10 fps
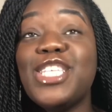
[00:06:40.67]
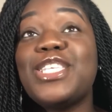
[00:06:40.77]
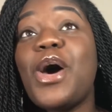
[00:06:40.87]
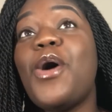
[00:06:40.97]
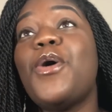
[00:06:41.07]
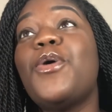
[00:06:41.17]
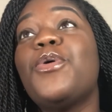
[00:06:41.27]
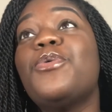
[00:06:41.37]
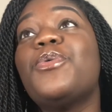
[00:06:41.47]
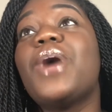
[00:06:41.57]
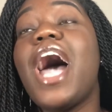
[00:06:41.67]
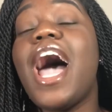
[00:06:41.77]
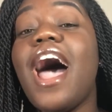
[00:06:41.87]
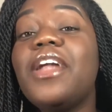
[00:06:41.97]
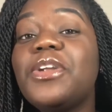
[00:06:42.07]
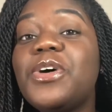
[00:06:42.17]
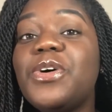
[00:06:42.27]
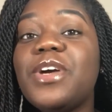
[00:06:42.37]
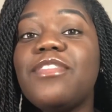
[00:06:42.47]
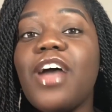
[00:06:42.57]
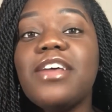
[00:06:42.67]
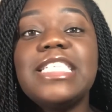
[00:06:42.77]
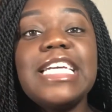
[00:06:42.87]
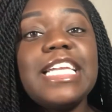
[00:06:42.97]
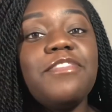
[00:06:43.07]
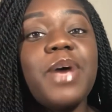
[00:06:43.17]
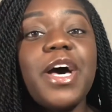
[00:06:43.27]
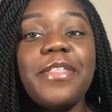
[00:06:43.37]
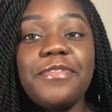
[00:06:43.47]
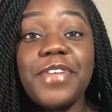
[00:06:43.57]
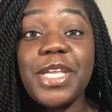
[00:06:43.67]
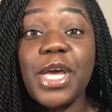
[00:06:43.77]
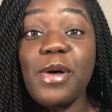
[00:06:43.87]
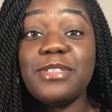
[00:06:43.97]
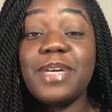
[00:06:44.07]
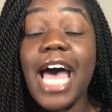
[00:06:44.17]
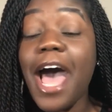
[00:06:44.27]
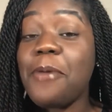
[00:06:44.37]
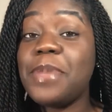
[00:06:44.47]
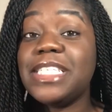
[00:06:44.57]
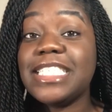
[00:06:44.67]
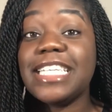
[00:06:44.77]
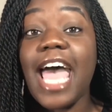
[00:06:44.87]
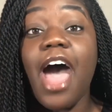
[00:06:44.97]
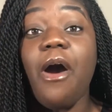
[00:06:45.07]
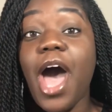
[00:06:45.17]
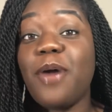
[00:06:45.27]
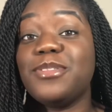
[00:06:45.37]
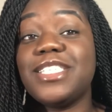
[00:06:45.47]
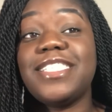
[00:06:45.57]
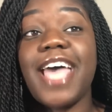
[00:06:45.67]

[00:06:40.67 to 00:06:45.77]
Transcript: So I don't know if y'all seen any of my other videos, but I mentioned how I was